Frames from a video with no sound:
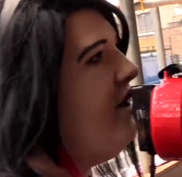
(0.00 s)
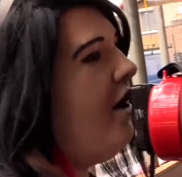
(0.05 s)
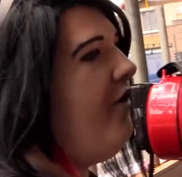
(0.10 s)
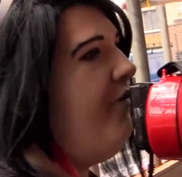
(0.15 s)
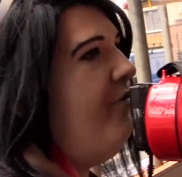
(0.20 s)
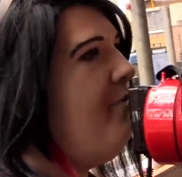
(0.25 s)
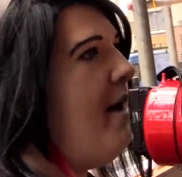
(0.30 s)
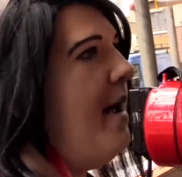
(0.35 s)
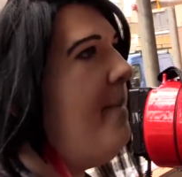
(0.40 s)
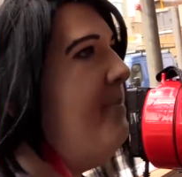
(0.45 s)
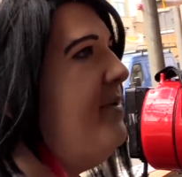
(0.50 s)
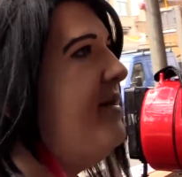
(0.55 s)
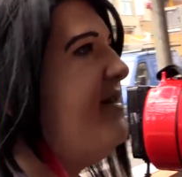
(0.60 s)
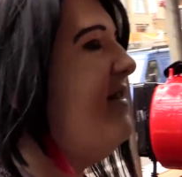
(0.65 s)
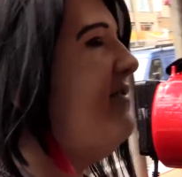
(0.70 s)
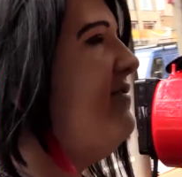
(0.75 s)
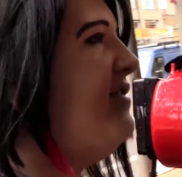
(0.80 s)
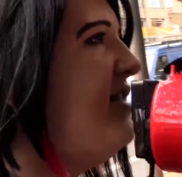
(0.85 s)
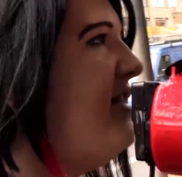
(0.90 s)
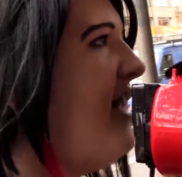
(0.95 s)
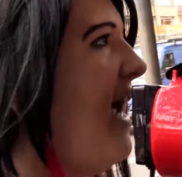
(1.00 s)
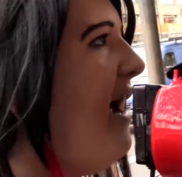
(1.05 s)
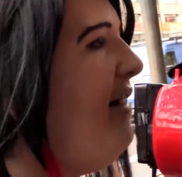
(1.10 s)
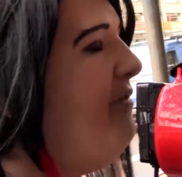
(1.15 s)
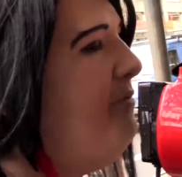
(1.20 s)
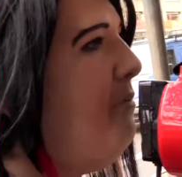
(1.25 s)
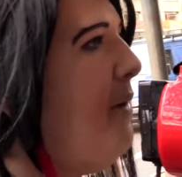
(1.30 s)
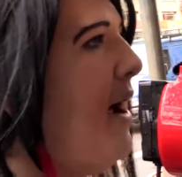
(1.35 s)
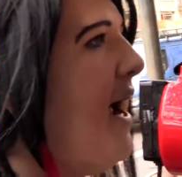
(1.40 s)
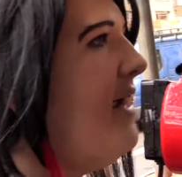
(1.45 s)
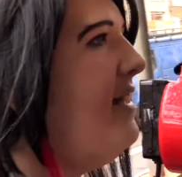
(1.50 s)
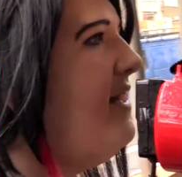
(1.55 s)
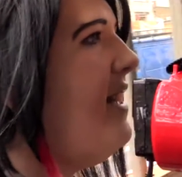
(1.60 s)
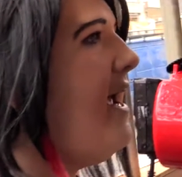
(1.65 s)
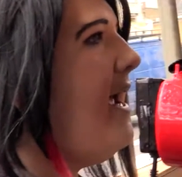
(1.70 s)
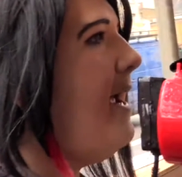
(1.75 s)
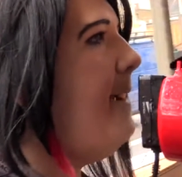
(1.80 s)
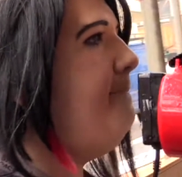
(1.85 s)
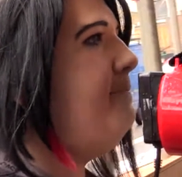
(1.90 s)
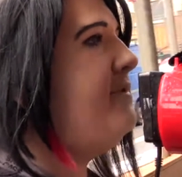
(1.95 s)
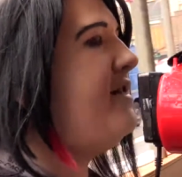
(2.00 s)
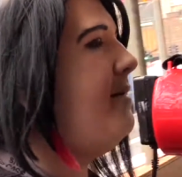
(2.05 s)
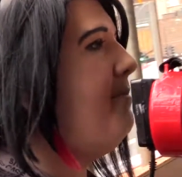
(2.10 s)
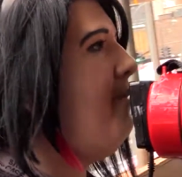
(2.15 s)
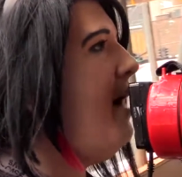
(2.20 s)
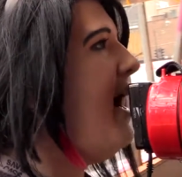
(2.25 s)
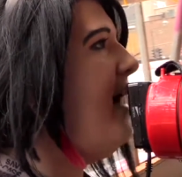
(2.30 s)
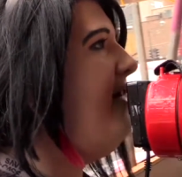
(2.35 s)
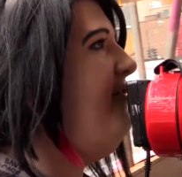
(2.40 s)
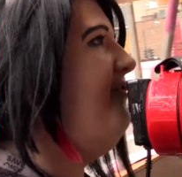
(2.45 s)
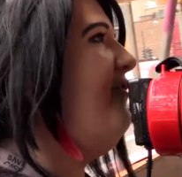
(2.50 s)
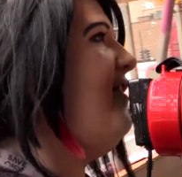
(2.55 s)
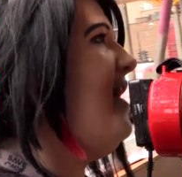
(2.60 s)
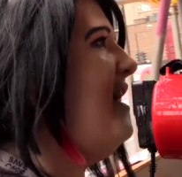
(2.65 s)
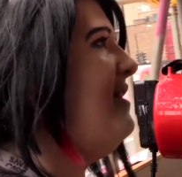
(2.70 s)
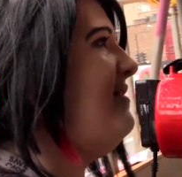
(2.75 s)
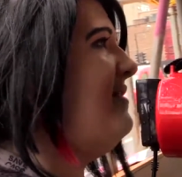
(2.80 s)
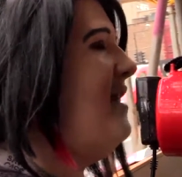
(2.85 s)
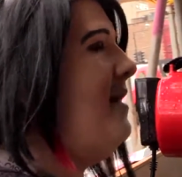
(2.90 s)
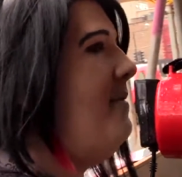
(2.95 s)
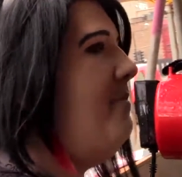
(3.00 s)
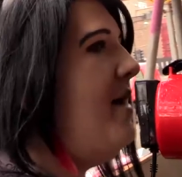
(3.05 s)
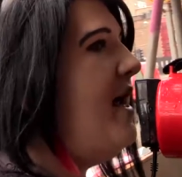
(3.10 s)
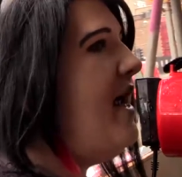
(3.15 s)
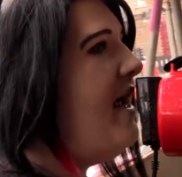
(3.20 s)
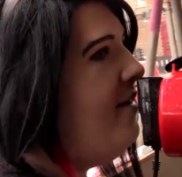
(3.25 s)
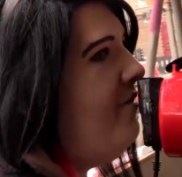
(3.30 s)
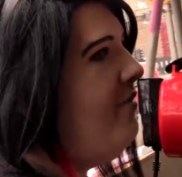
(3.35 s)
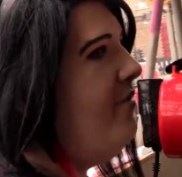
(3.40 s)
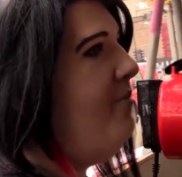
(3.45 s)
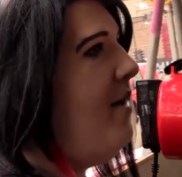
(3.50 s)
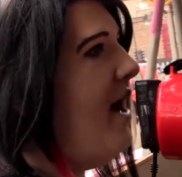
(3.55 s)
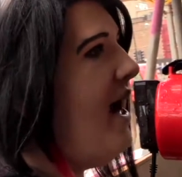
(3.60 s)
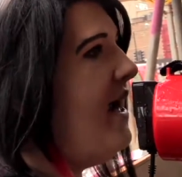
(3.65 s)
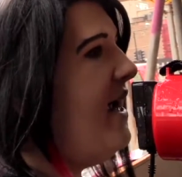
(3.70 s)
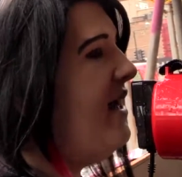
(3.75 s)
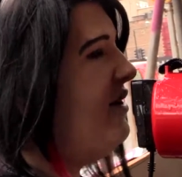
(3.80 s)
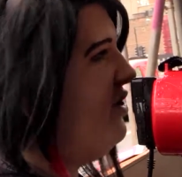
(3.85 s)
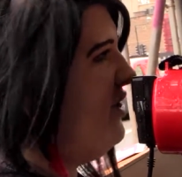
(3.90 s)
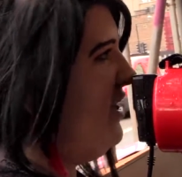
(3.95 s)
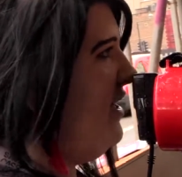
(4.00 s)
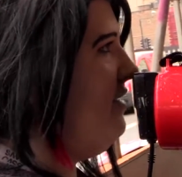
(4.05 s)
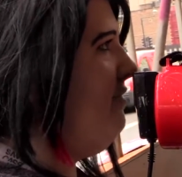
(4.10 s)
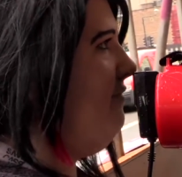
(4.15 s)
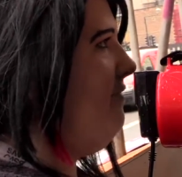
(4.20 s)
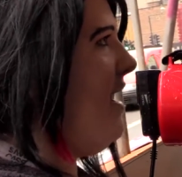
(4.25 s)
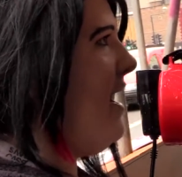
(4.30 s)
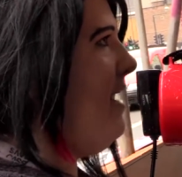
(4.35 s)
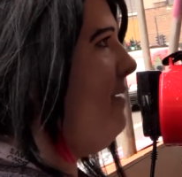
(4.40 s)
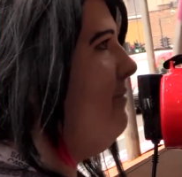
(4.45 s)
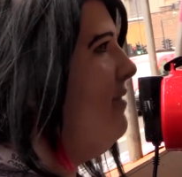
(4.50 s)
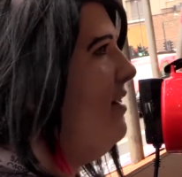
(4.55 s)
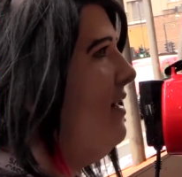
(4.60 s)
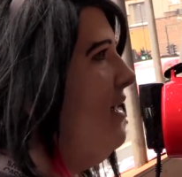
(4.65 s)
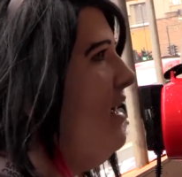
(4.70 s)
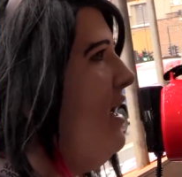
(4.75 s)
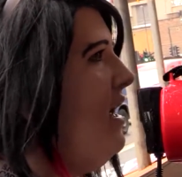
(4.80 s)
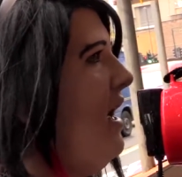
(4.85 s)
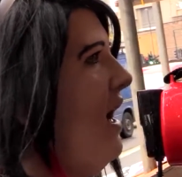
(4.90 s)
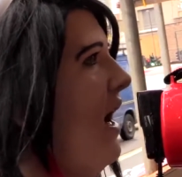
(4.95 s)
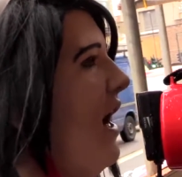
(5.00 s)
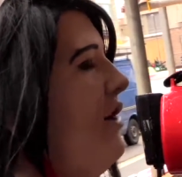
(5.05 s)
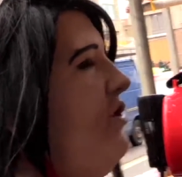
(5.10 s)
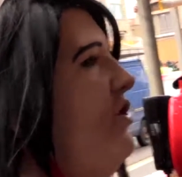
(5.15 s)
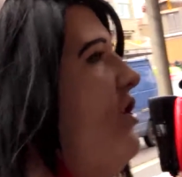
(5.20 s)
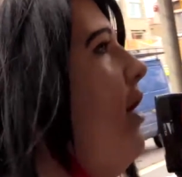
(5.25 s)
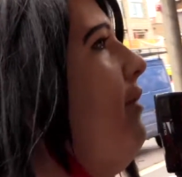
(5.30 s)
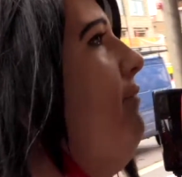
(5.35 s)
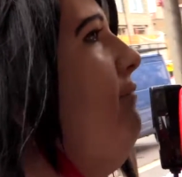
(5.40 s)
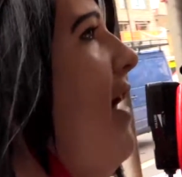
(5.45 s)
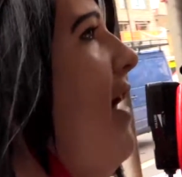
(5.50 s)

off members of staff by name to my face in a meeting with my SU rep. And John